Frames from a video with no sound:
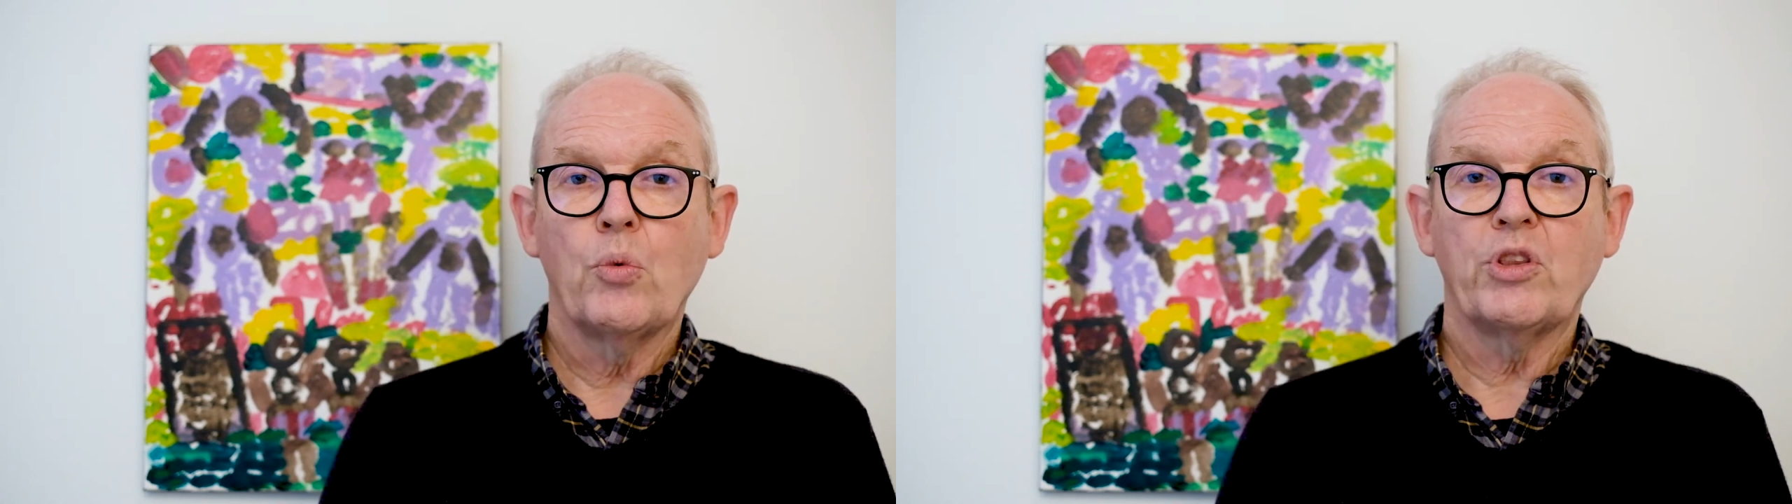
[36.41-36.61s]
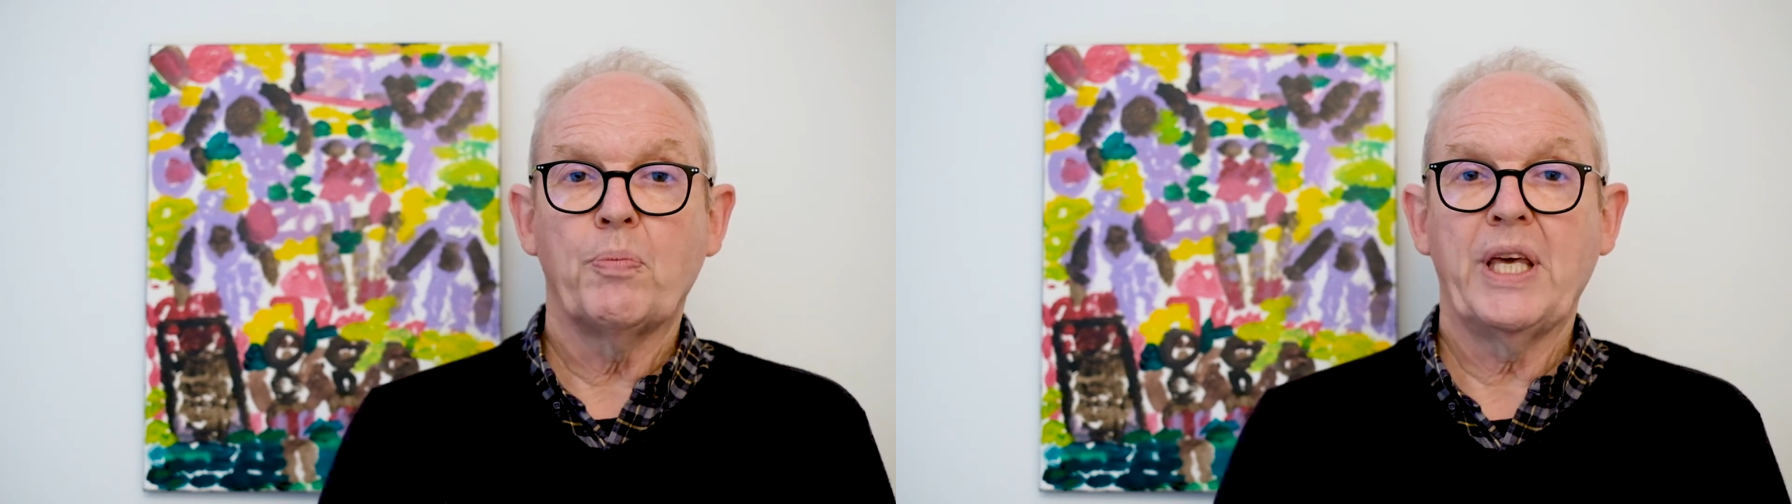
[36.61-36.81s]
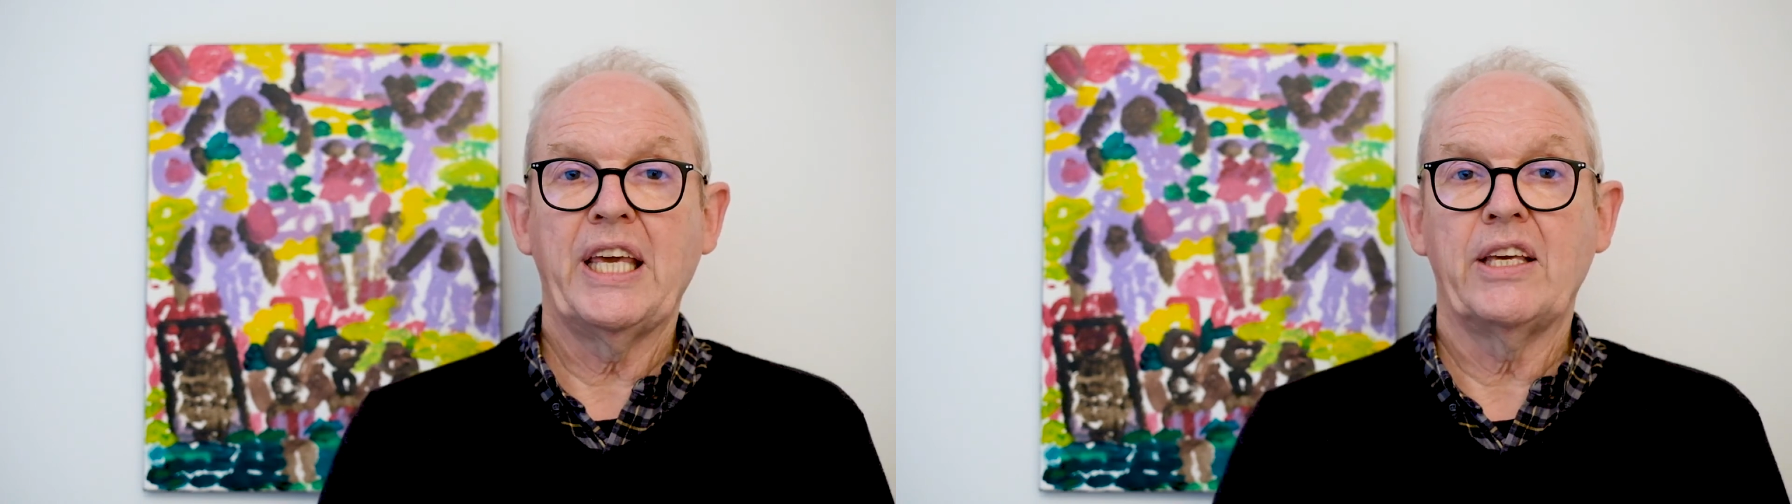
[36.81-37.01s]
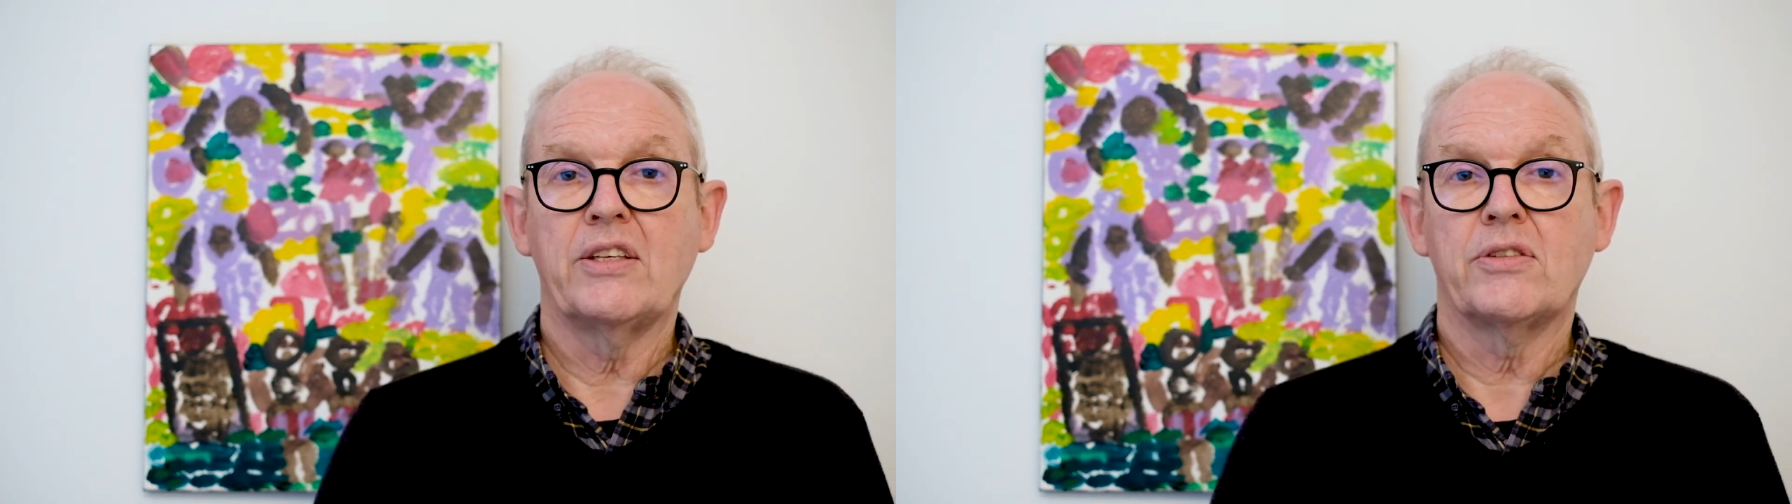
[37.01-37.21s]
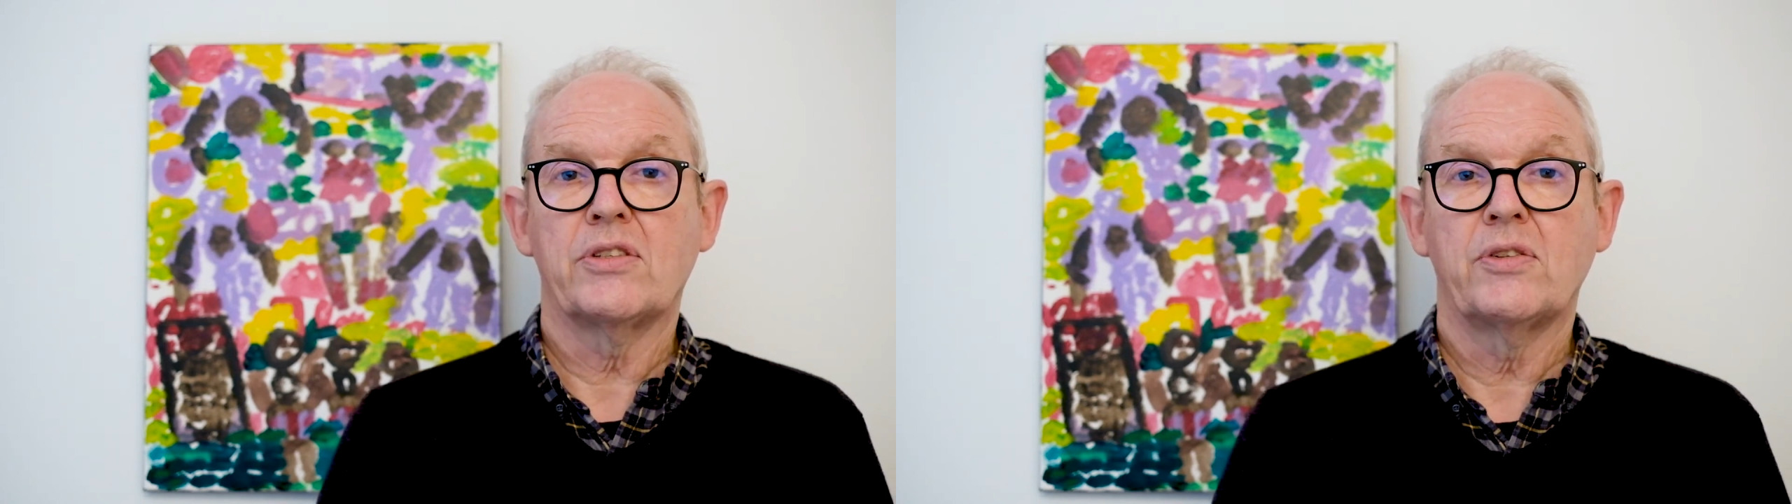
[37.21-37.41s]
with
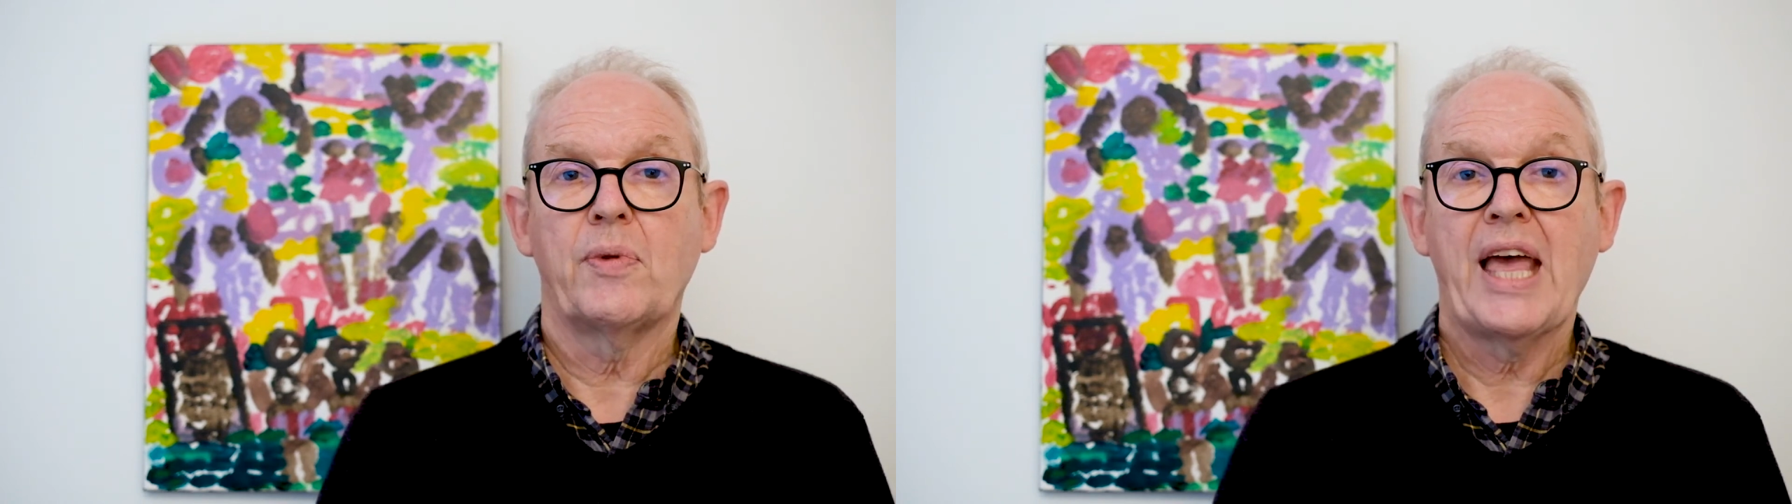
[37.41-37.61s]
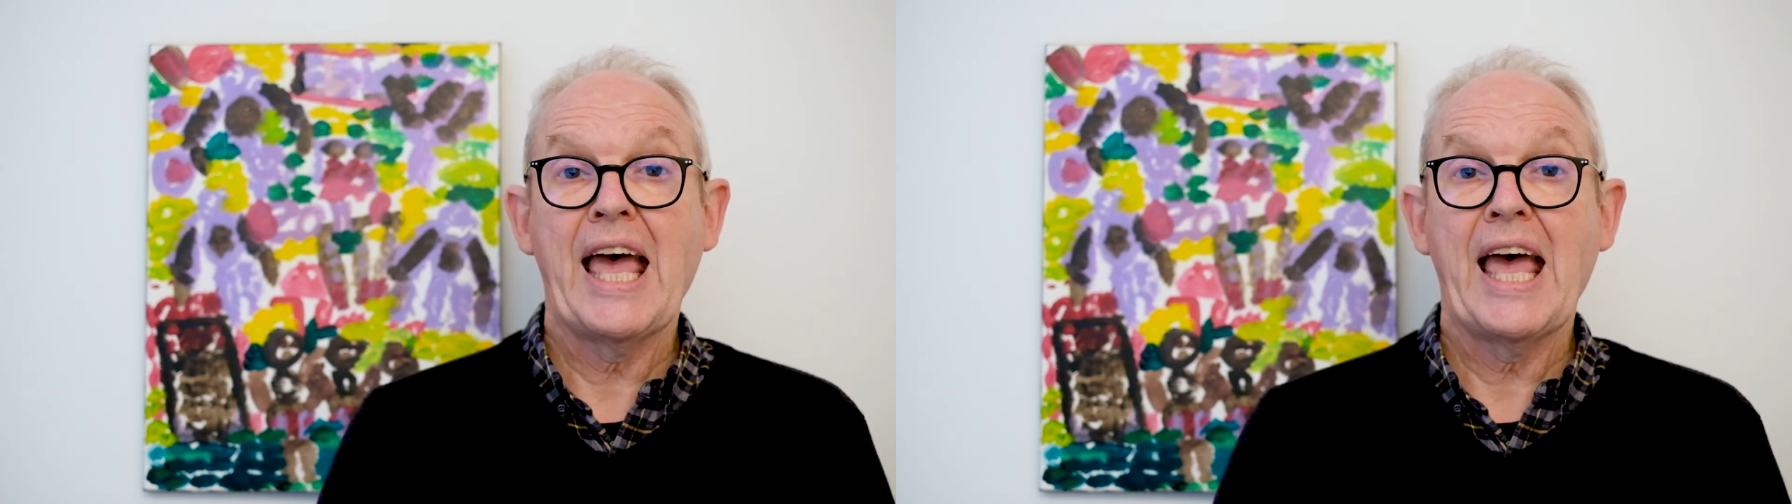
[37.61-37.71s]
peers.